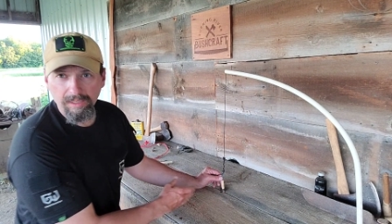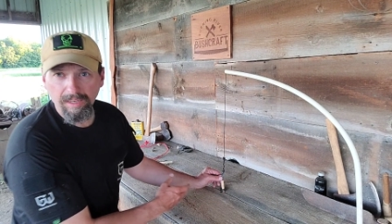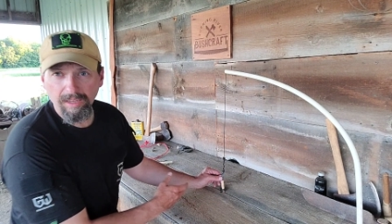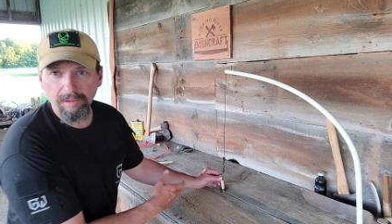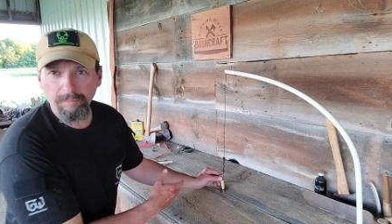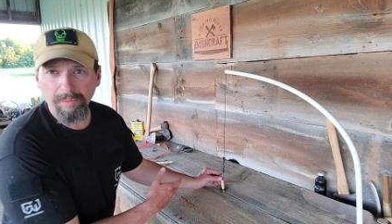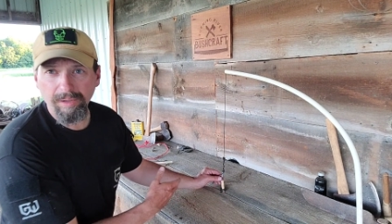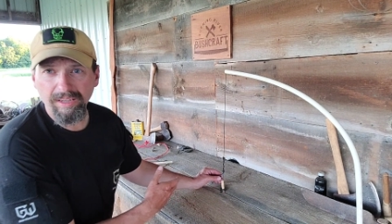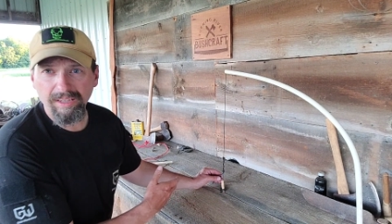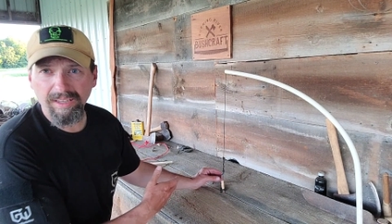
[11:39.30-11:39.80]

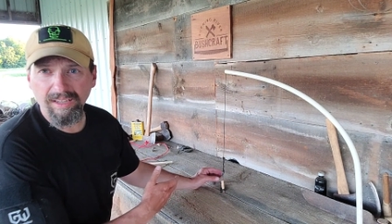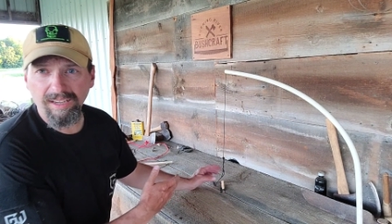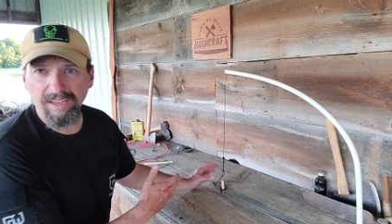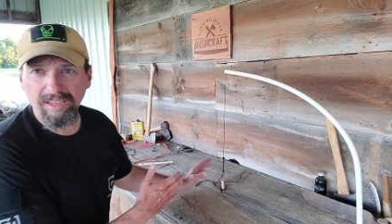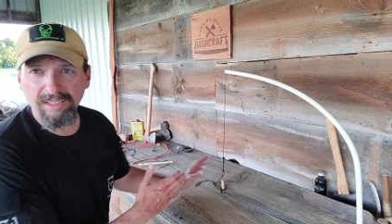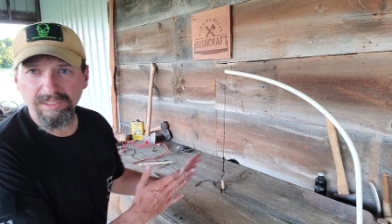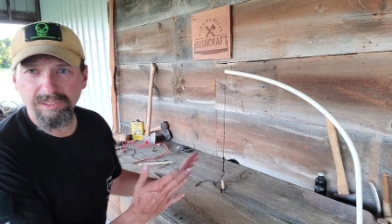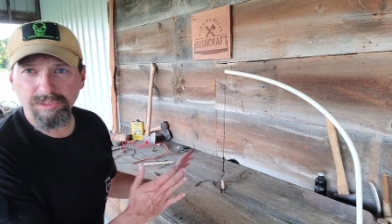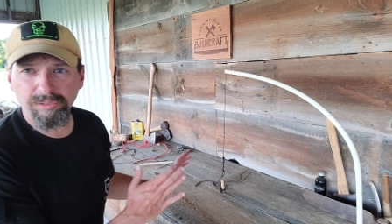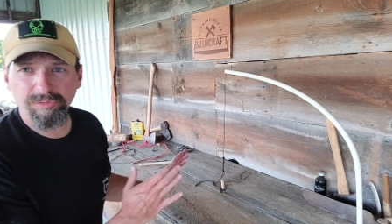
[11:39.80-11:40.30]
Now my
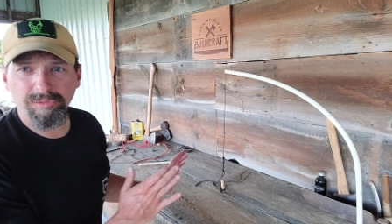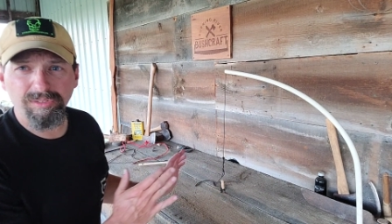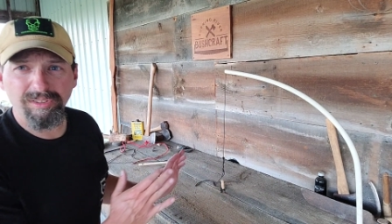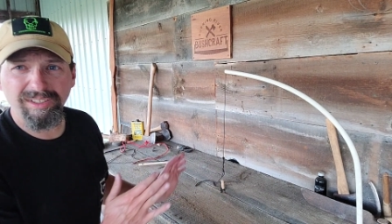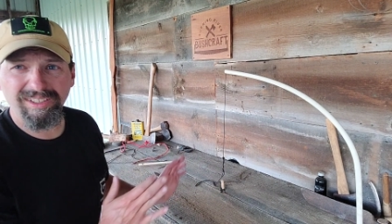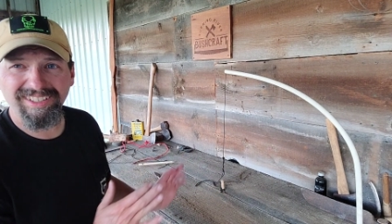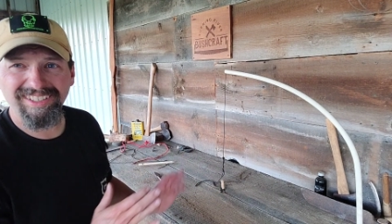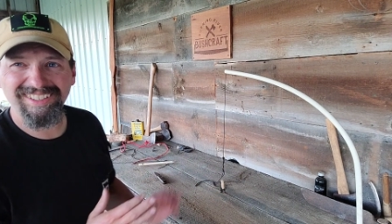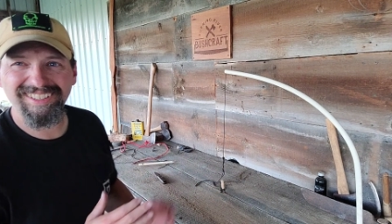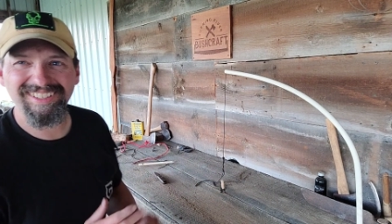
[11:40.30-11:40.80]
eyes are
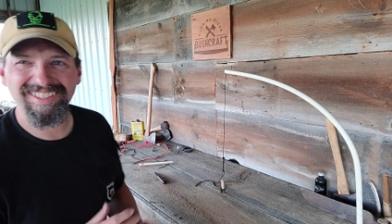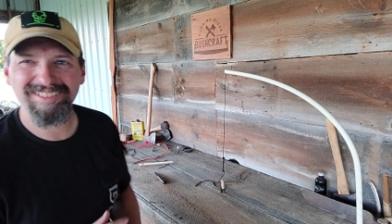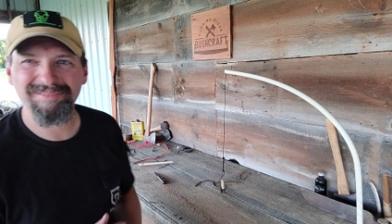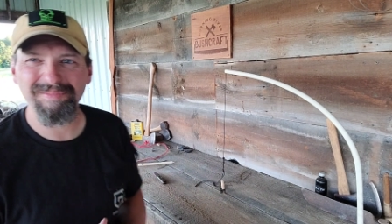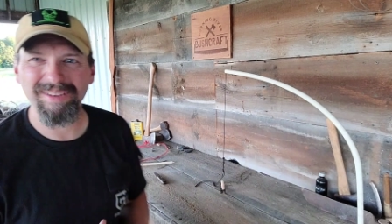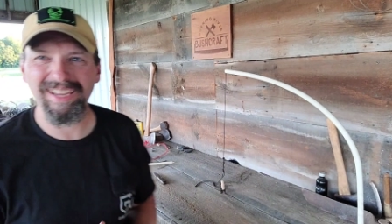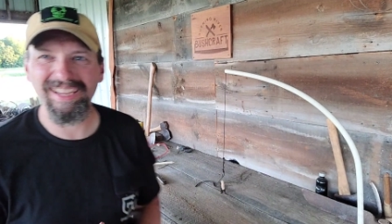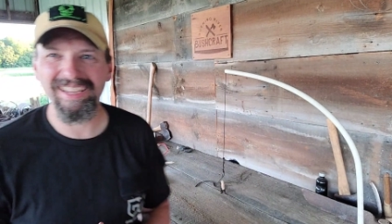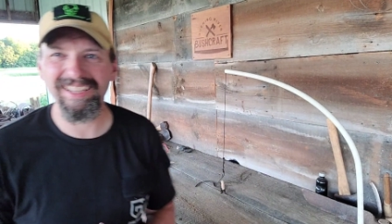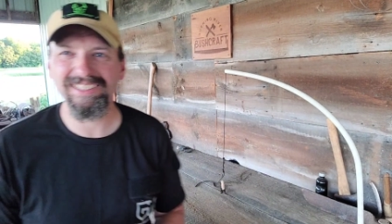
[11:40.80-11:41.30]
free,
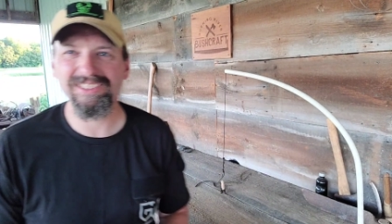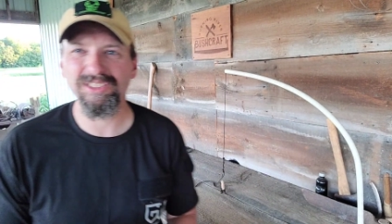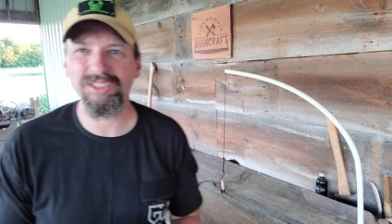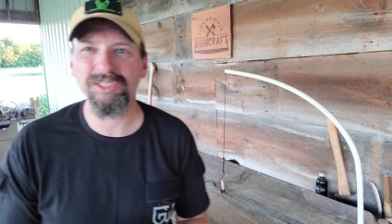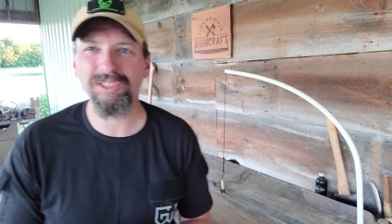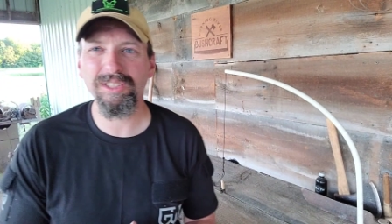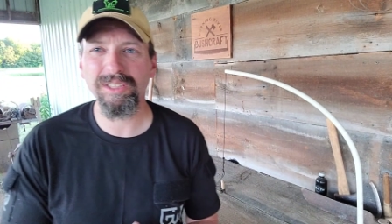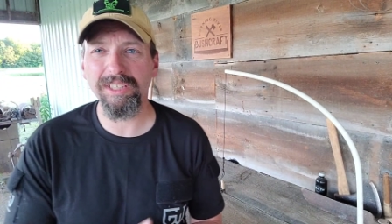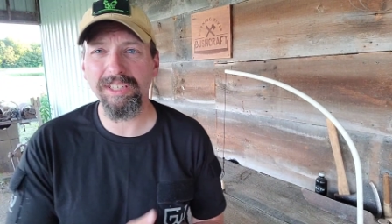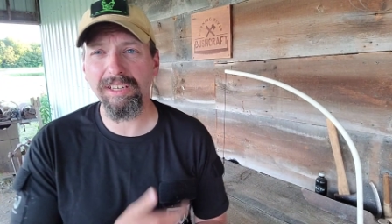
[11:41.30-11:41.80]
my hands
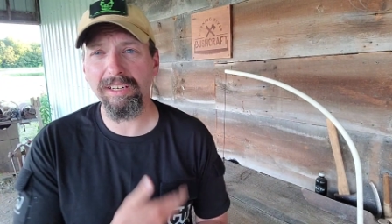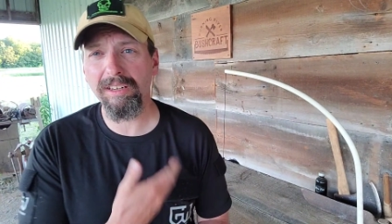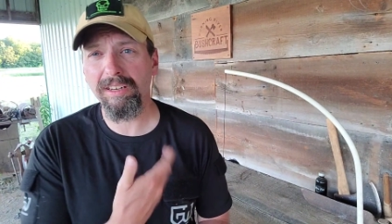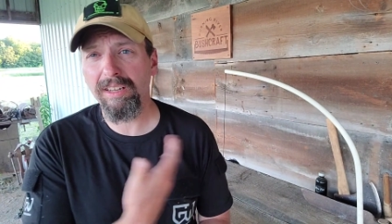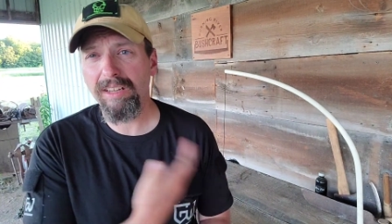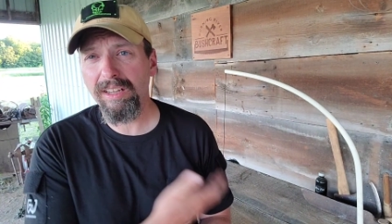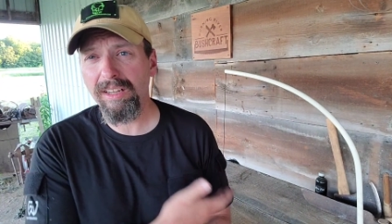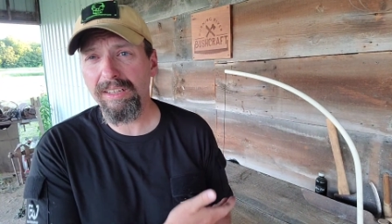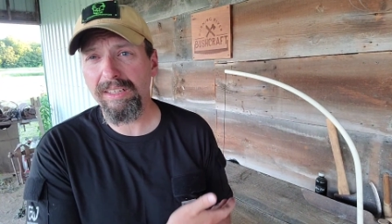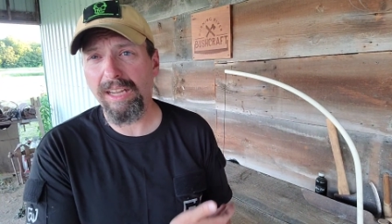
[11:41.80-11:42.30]
are
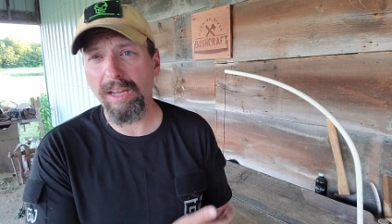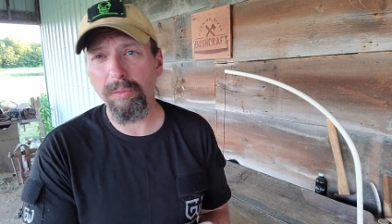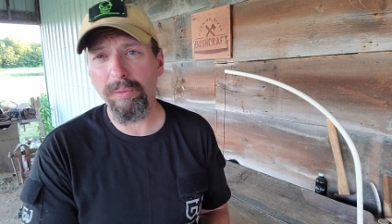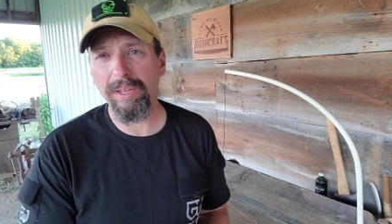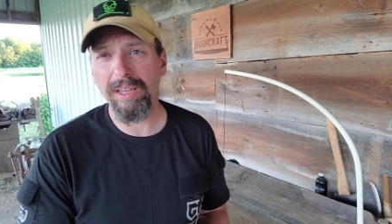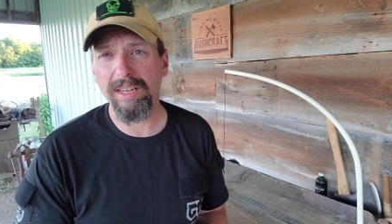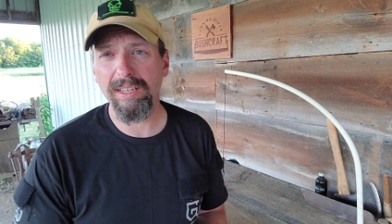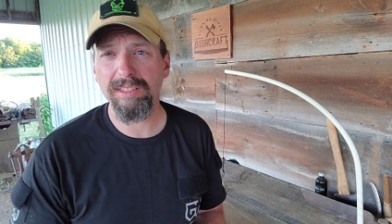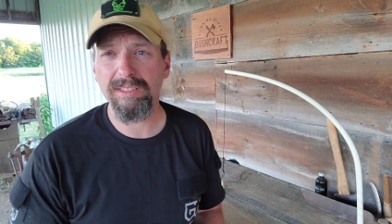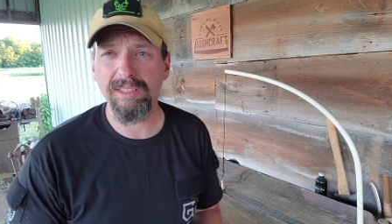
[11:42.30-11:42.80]
clear. Now
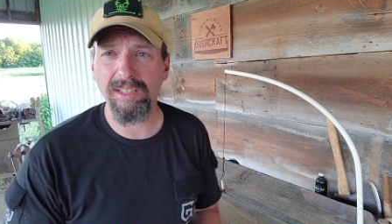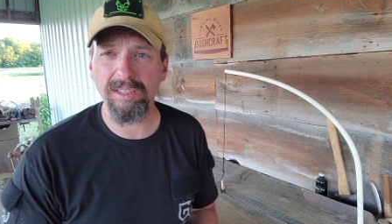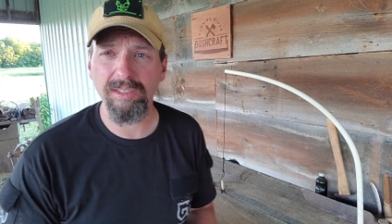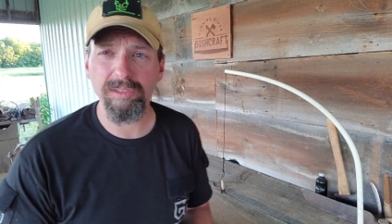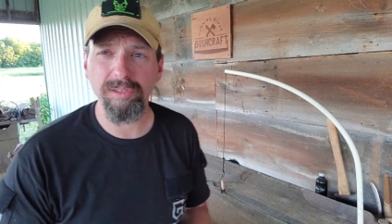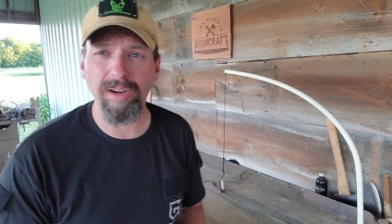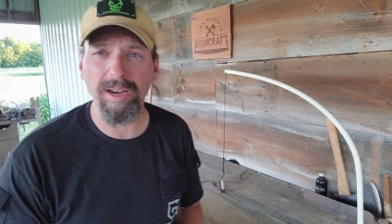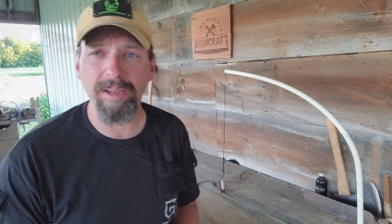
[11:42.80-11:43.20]
we got a set